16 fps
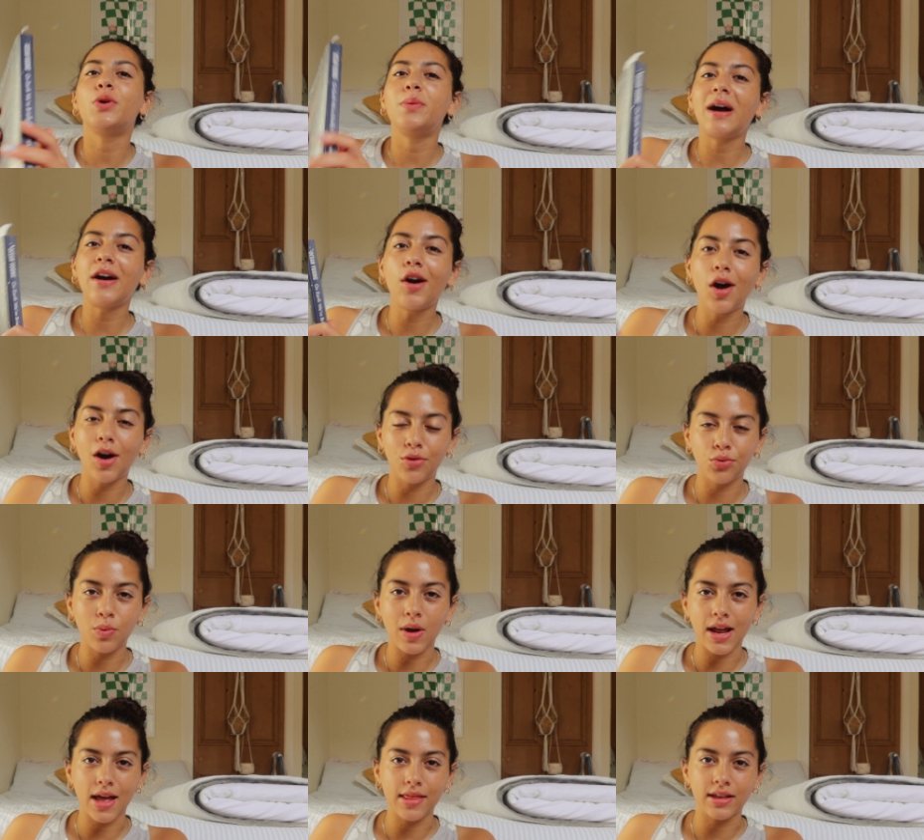to about
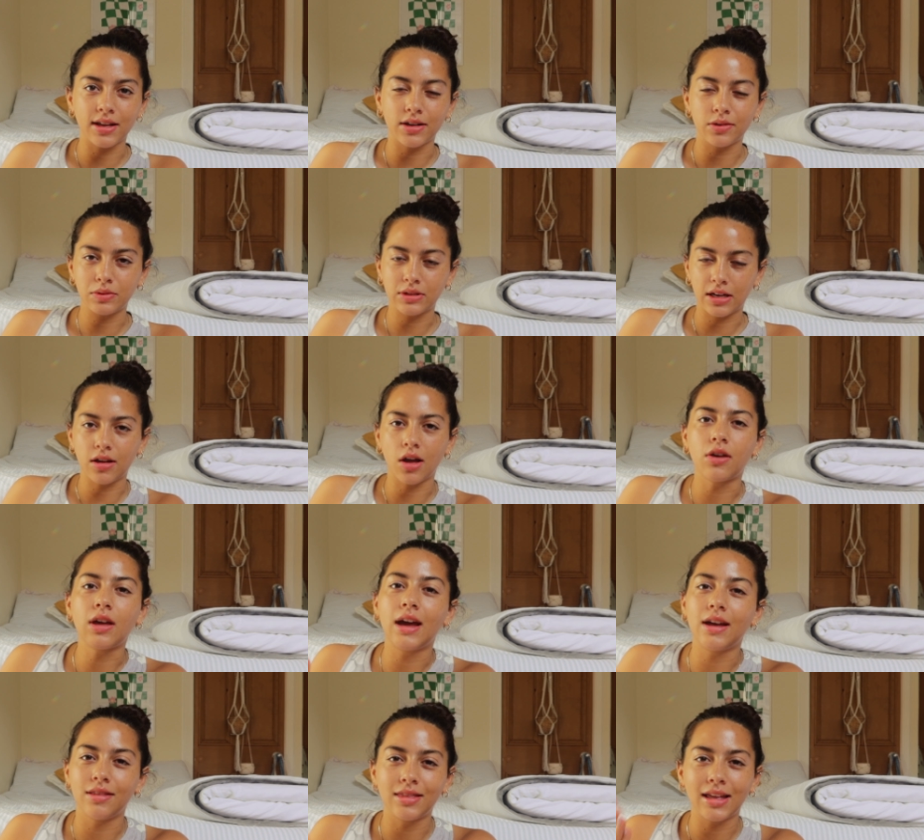halfway and then I was like,
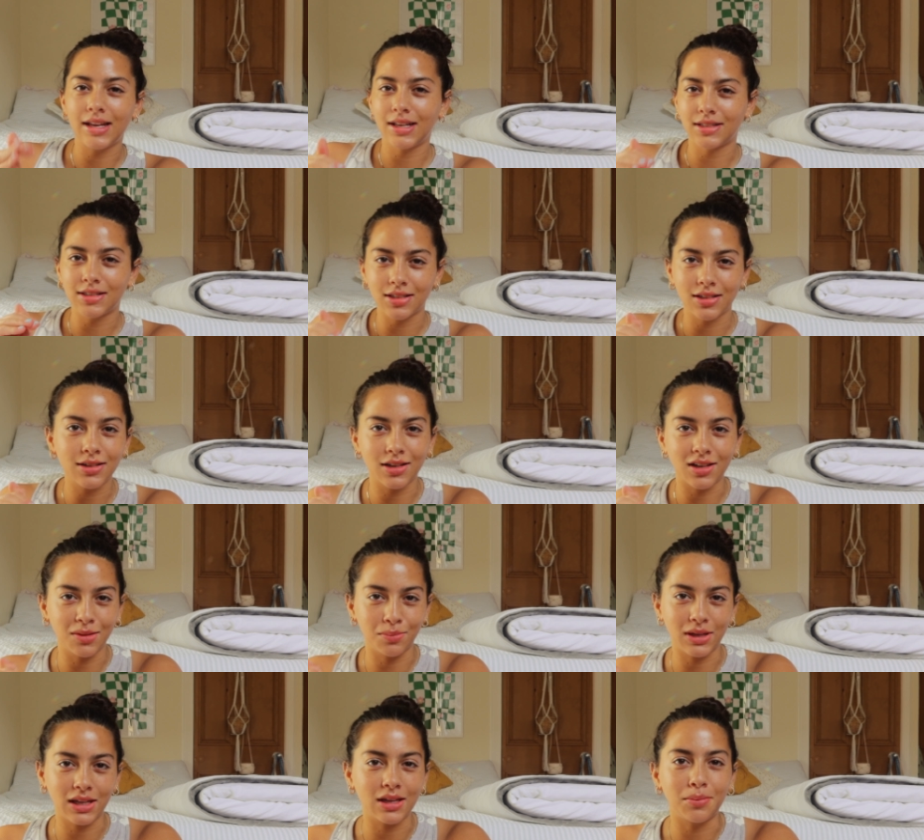okay, there isn't
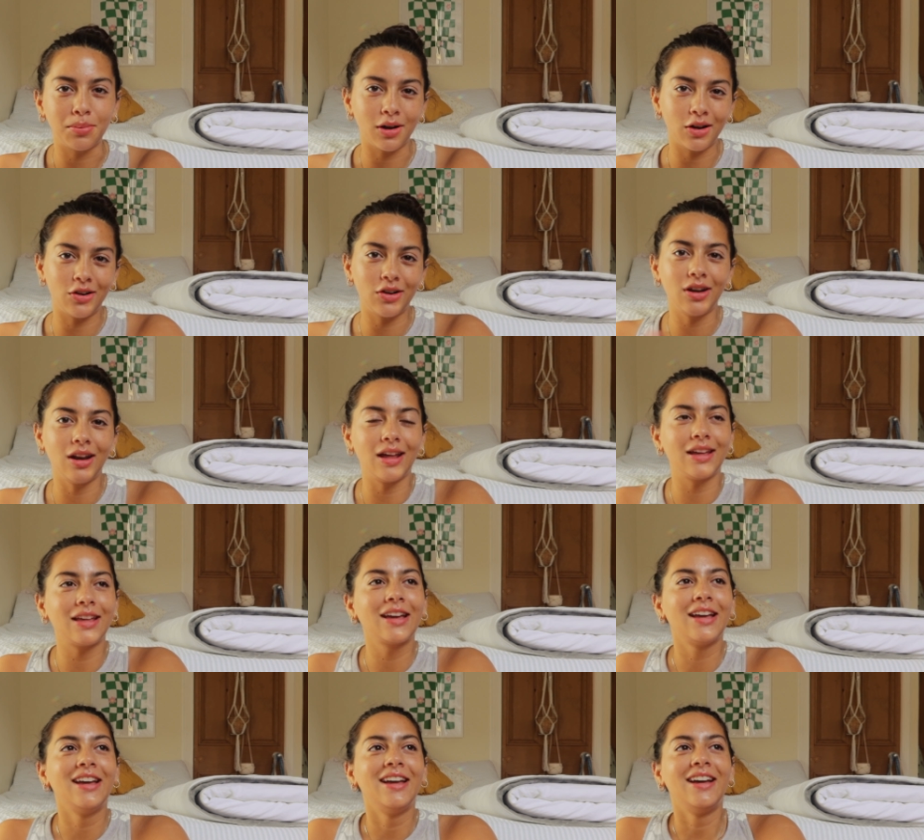gonna be a plot.
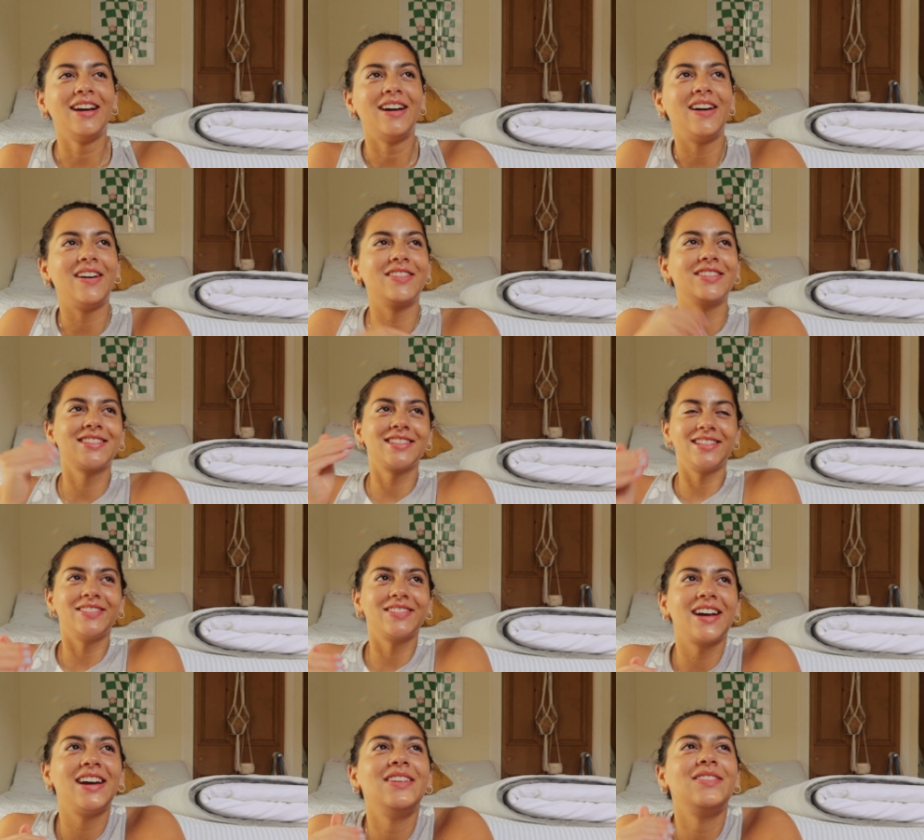Like I was
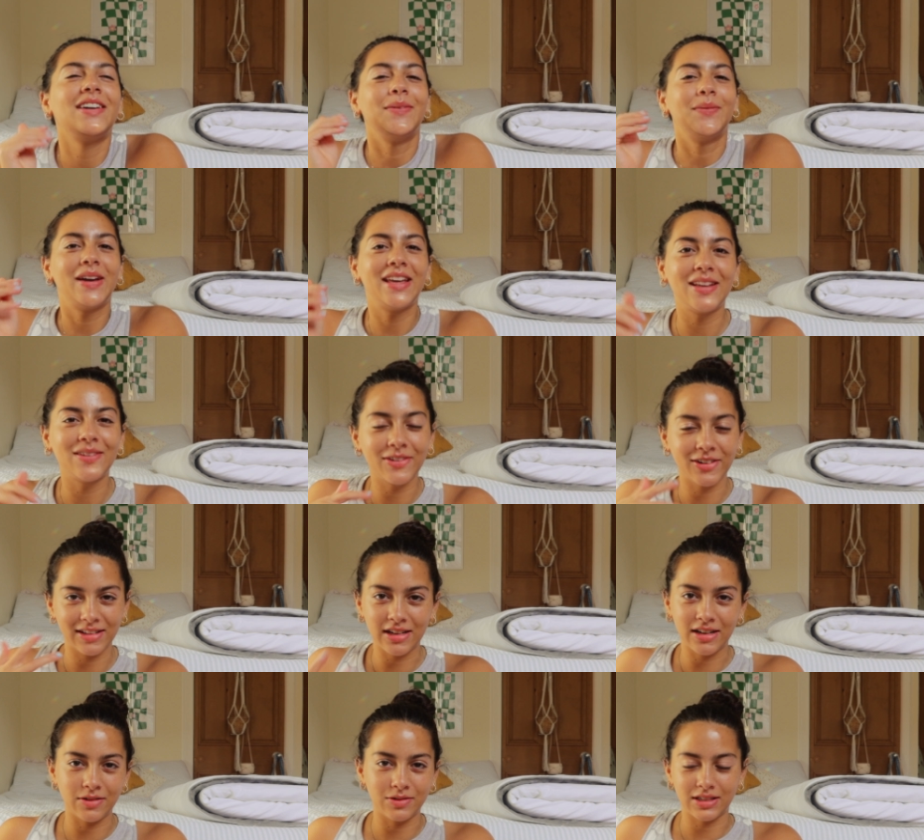still kind of like waiting for it, and
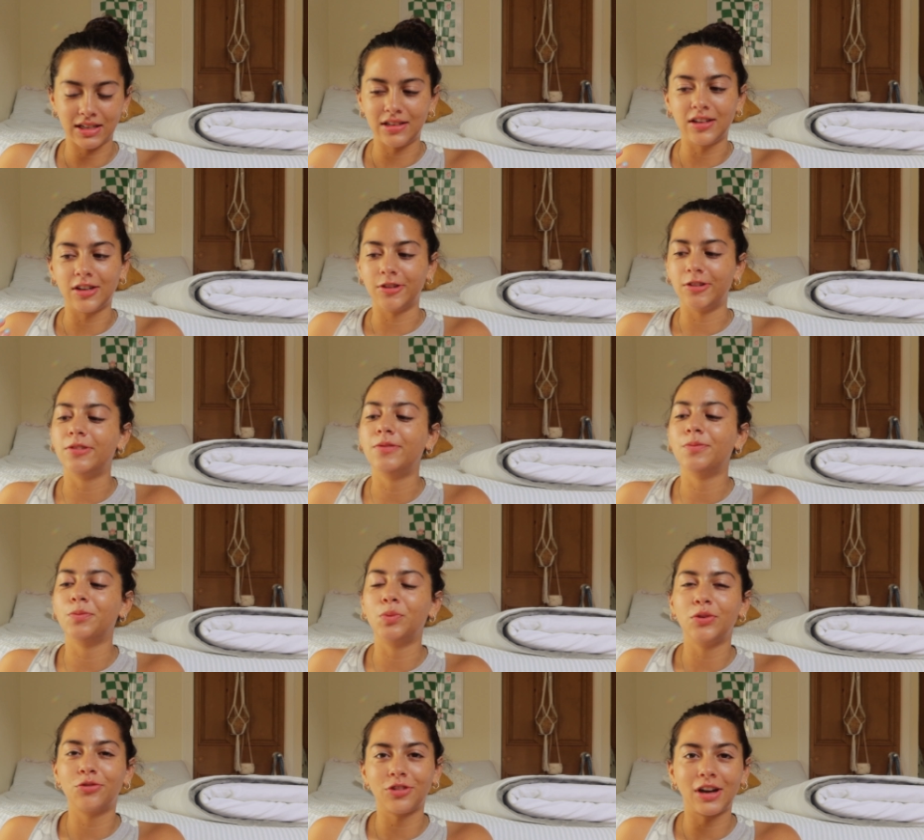then I was like, no,
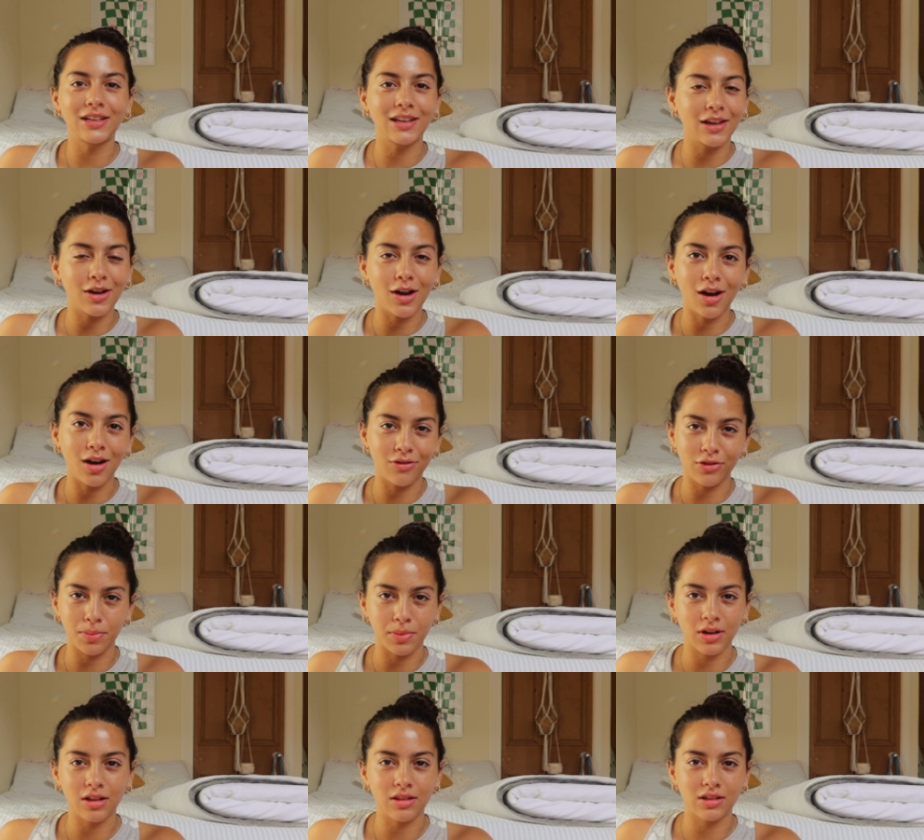we've read like half the
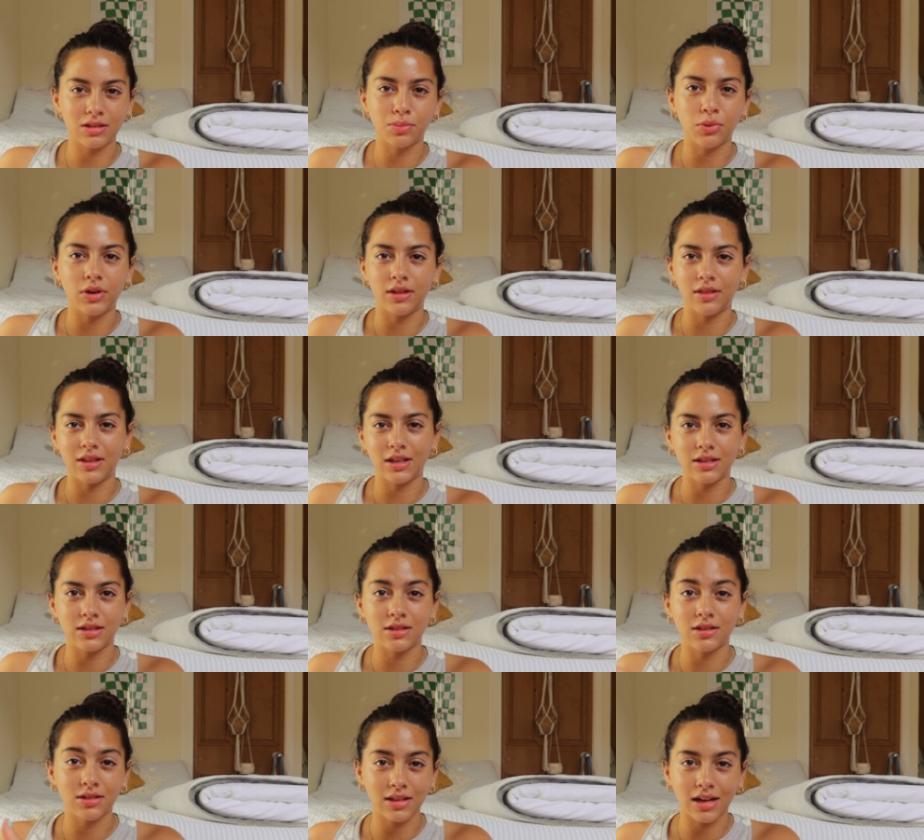book at this point, this
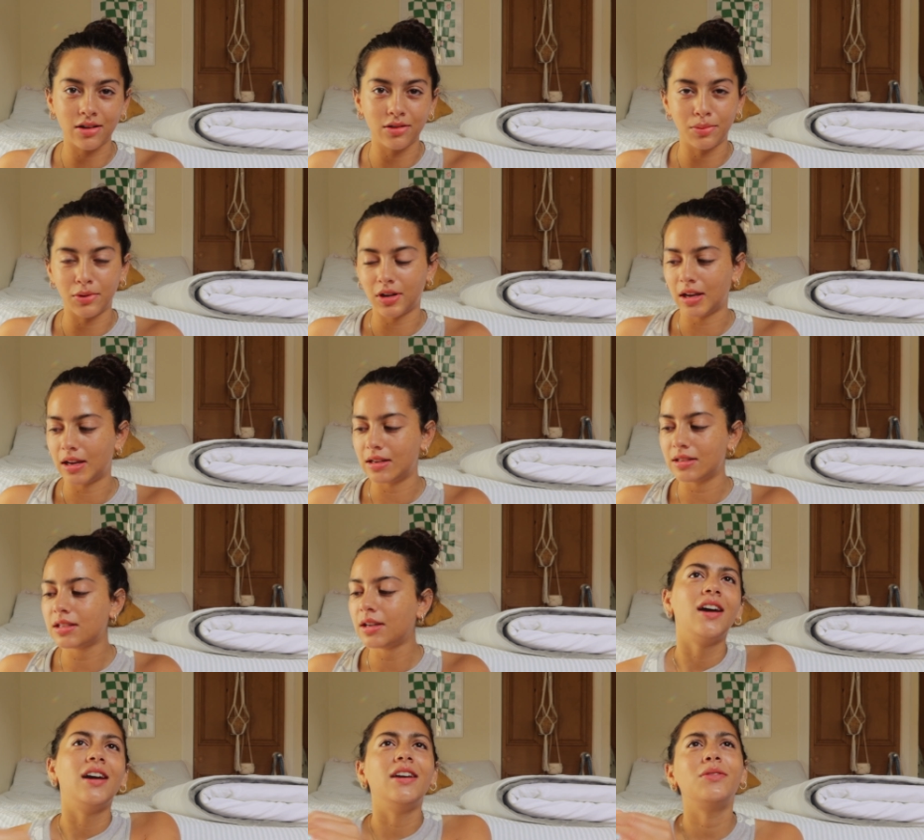is just how the book is.
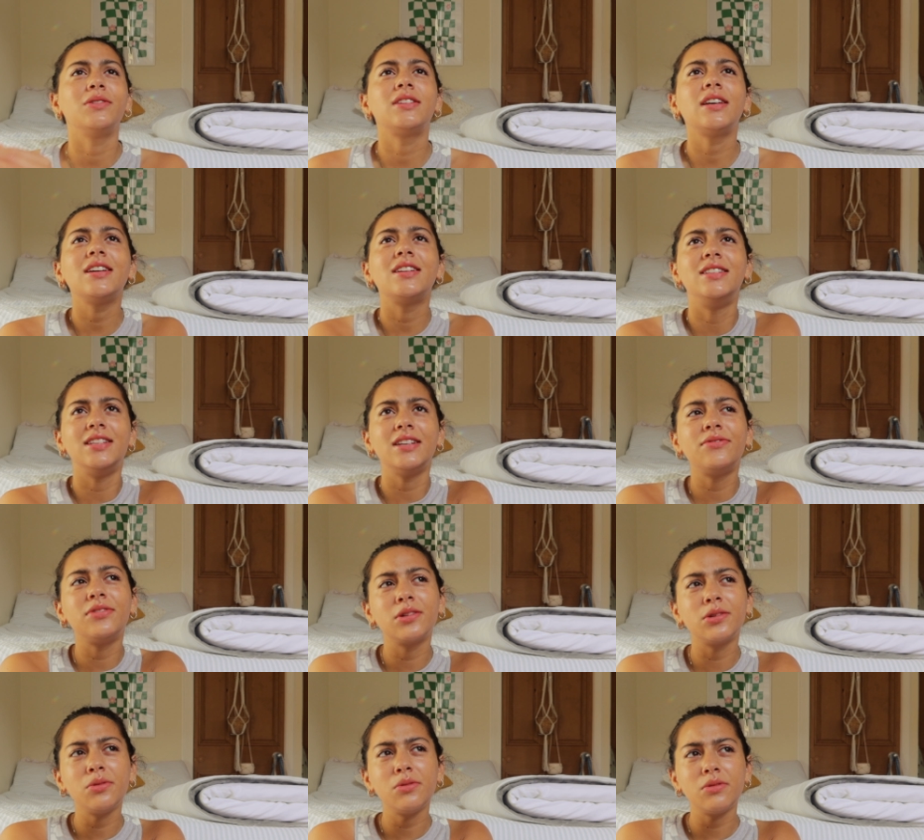It was like
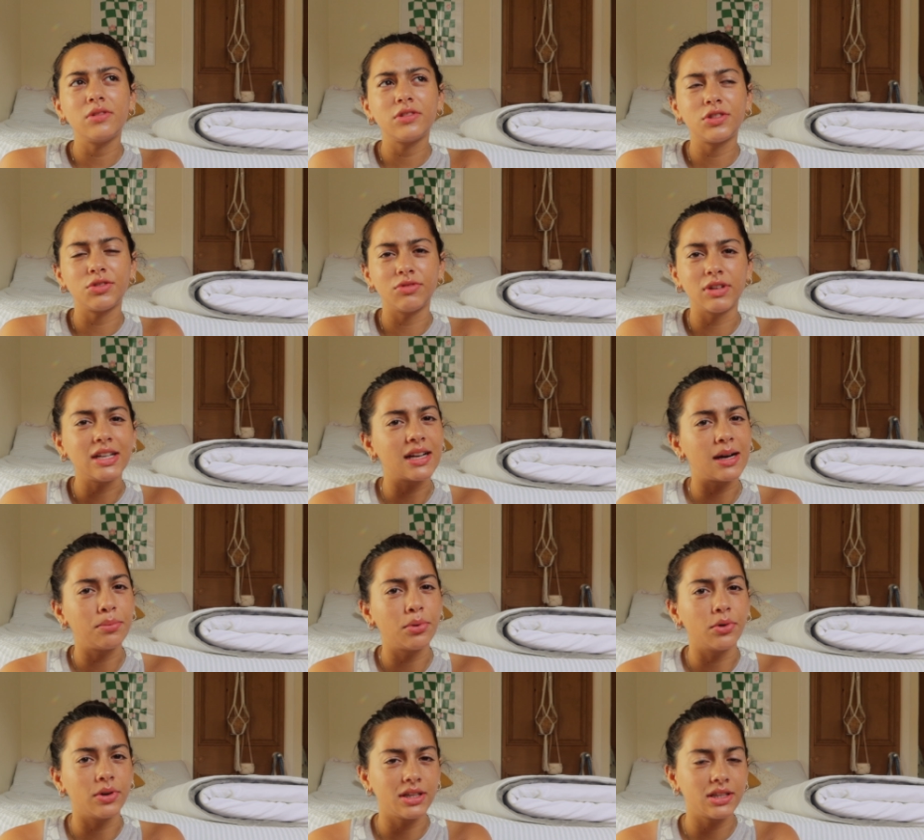difficult to read at
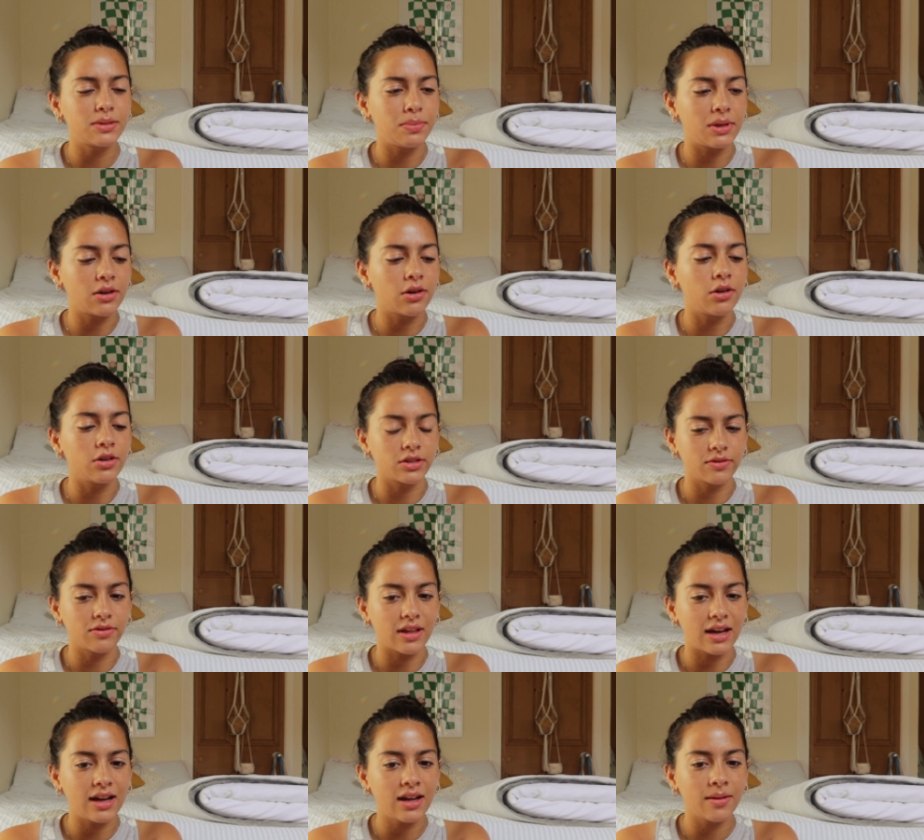points because of
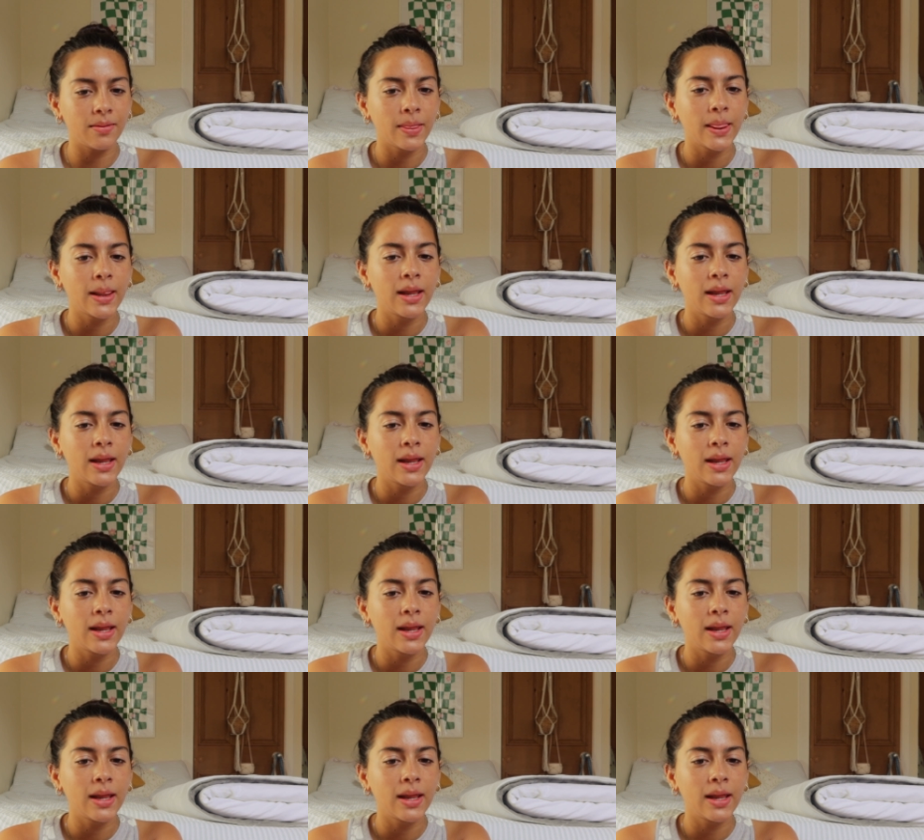that,